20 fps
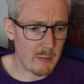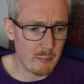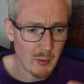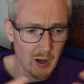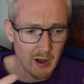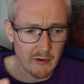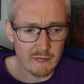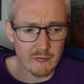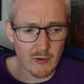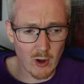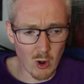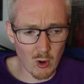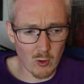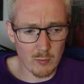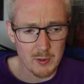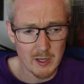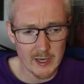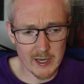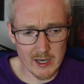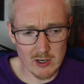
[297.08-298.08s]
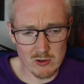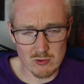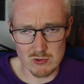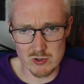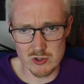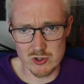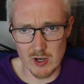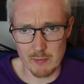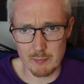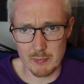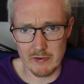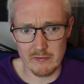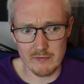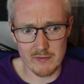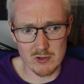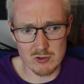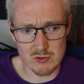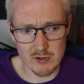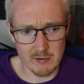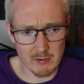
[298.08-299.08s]
buff all Blood Angels jump
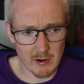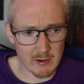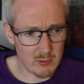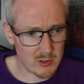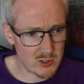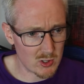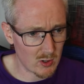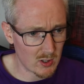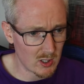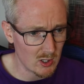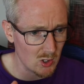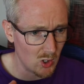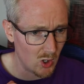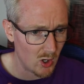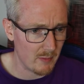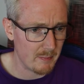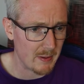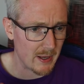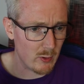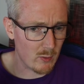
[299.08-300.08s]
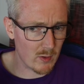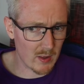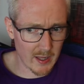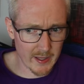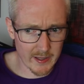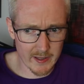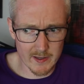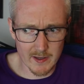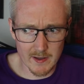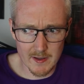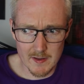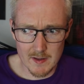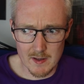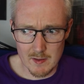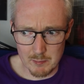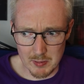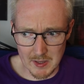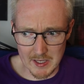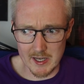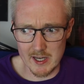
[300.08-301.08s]
infantry, right? We talk a lot about, like,
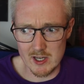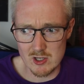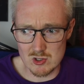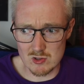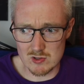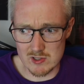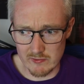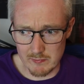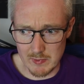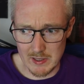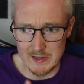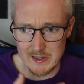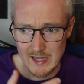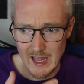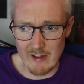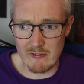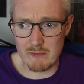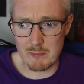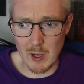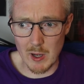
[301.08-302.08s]
Blood Angels have been left